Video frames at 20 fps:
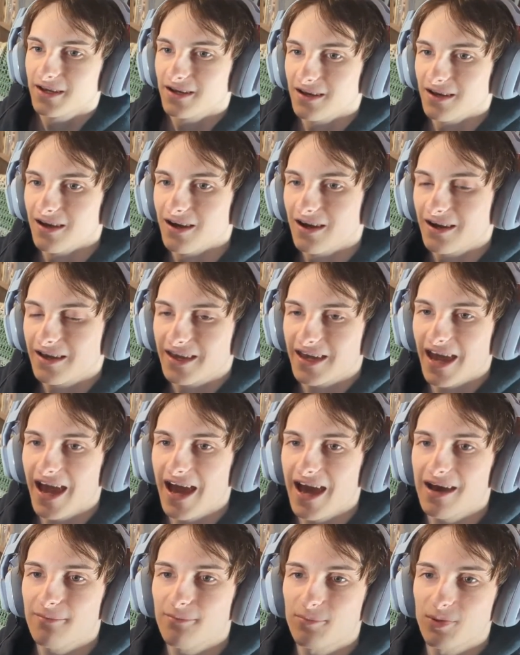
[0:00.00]
a
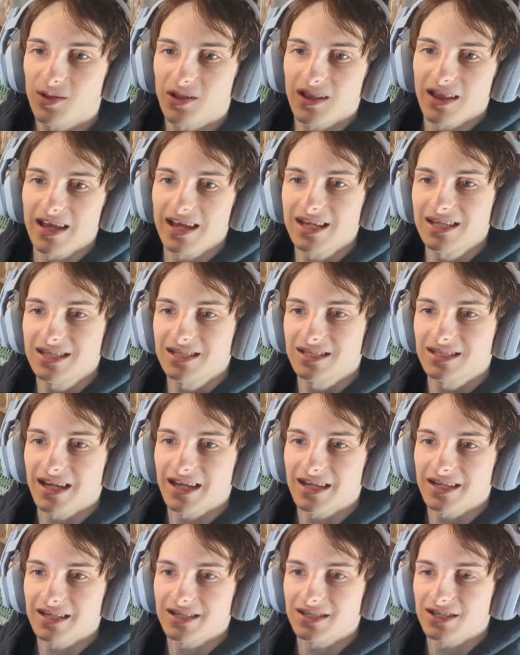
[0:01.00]
cat
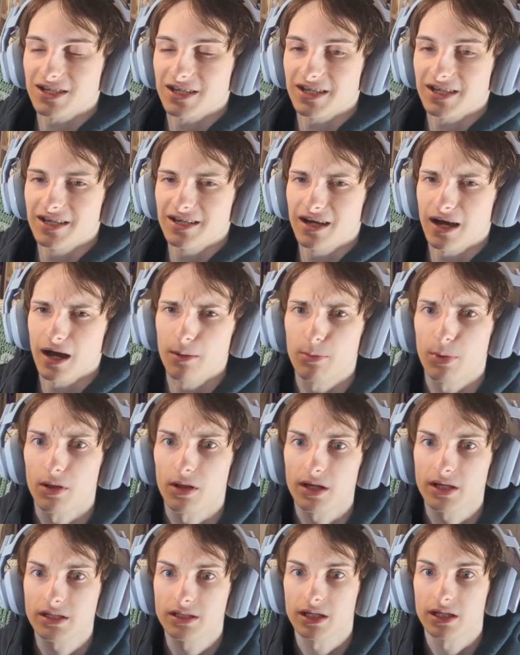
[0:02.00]
PlayStation.
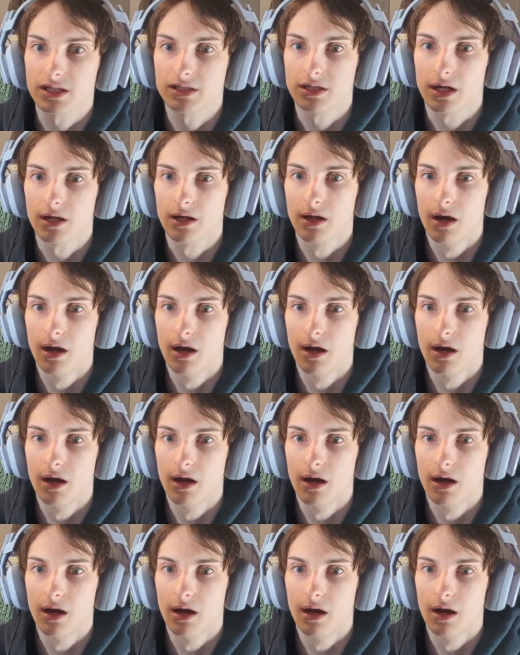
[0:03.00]
A PlayStation.